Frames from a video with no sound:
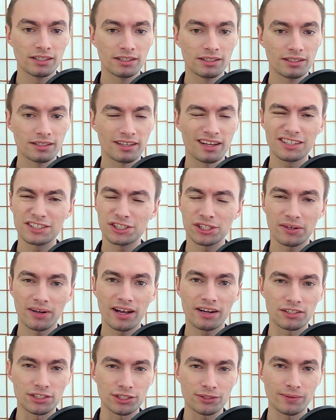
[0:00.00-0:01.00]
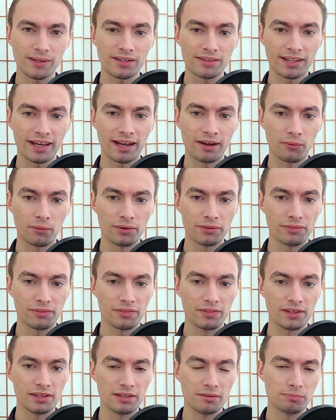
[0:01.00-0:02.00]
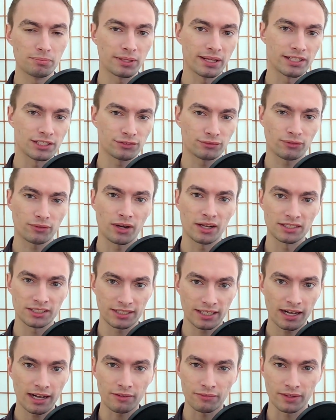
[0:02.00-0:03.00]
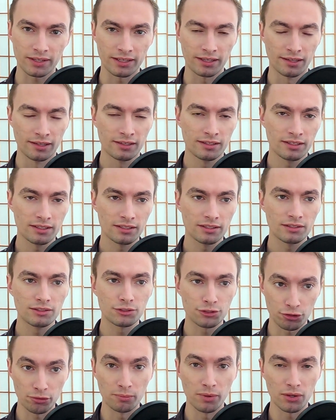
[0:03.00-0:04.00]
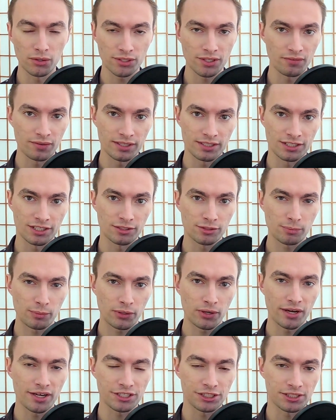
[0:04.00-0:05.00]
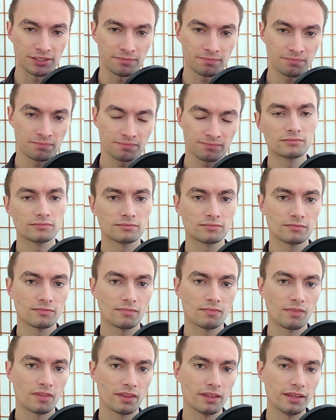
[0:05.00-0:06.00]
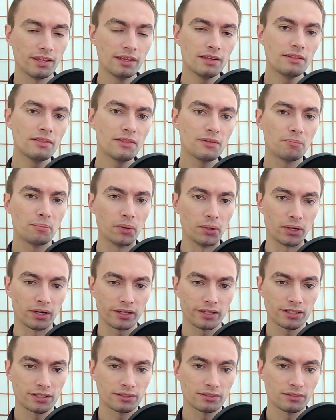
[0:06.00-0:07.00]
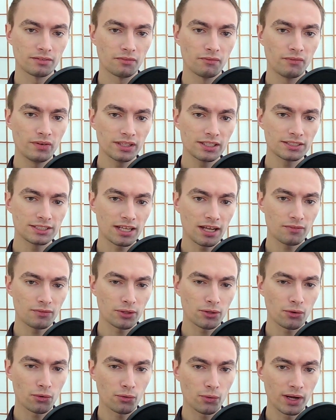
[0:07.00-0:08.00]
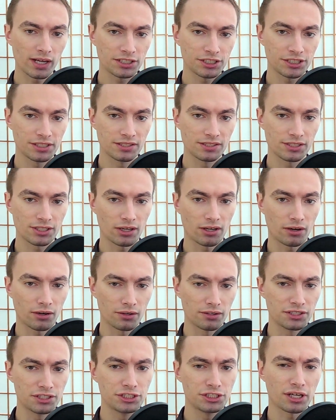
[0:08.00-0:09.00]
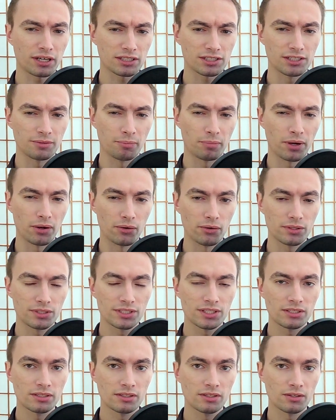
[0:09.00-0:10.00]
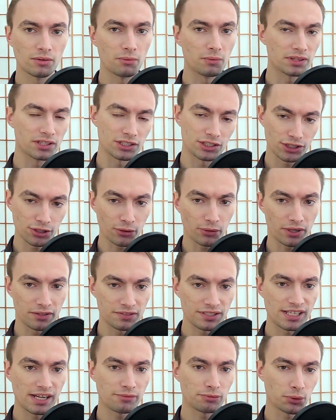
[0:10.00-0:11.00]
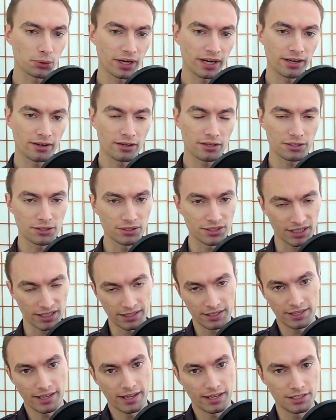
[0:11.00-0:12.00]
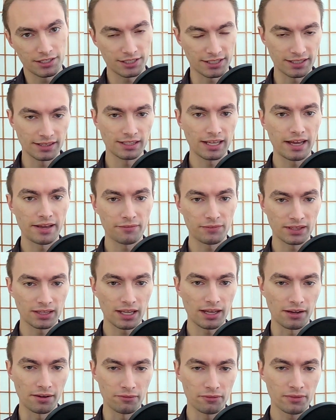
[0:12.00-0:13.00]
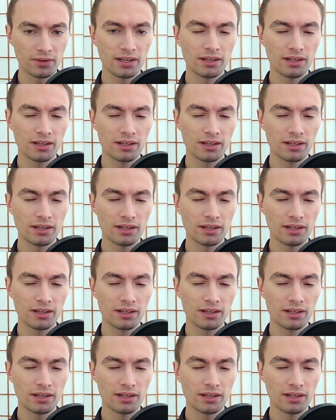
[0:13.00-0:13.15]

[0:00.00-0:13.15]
Not sure how to square that with the place Franz Kafka drew most of his inspiration. In the book, philosophical questions are juxtaposed with the story of several characters engaged in life and love.